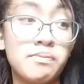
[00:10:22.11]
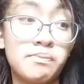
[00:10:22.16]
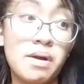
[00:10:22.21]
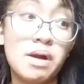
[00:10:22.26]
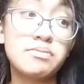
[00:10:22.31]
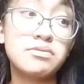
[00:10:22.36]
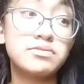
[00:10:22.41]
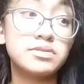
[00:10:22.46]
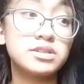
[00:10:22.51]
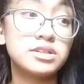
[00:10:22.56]

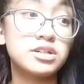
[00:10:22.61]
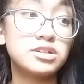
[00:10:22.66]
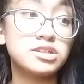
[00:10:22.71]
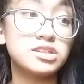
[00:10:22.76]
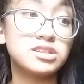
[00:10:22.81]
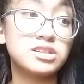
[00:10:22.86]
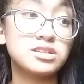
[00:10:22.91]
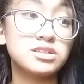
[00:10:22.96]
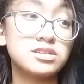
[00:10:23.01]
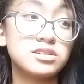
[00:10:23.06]
probably are
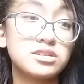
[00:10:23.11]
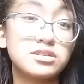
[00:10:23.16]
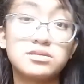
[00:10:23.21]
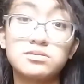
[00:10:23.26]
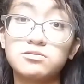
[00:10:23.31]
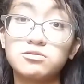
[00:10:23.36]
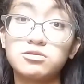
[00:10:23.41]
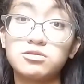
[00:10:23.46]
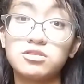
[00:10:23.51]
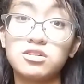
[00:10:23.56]
the things that
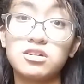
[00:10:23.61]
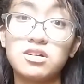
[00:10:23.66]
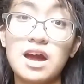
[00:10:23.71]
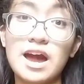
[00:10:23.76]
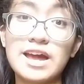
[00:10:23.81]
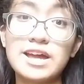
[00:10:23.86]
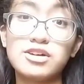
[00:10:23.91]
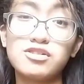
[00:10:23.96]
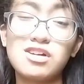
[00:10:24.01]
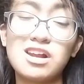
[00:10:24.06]

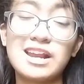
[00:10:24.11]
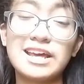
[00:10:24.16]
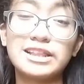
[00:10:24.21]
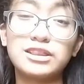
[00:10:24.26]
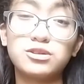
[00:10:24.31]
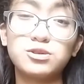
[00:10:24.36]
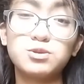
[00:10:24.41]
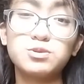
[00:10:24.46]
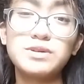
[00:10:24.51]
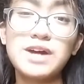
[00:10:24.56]
I
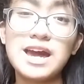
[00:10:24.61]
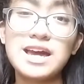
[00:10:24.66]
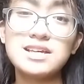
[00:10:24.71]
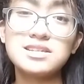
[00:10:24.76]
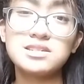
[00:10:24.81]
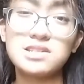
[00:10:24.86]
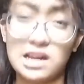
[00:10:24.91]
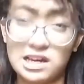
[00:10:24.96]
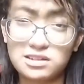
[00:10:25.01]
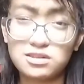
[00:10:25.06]
relate to you
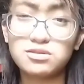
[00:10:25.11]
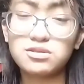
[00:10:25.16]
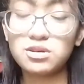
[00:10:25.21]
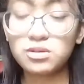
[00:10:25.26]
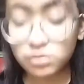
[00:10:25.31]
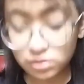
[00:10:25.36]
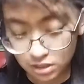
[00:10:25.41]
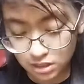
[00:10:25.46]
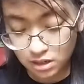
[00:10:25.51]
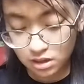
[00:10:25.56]
guys. I don't
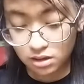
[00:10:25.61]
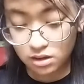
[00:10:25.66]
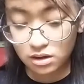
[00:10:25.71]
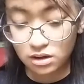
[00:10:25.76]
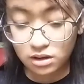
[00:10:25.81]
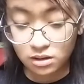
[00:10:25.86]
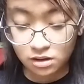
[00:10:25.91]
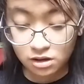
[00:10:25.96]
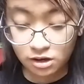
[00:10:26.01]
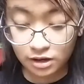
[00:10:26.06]
know.
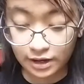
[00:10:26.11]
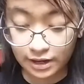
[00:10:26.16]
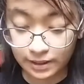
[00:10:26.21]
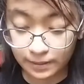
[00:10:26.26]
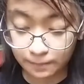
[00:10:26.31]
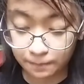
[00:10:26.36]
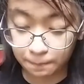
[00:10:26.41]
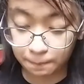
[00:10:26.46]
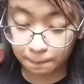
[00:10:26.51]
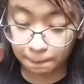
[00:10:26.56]

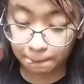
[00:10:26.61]
Okay.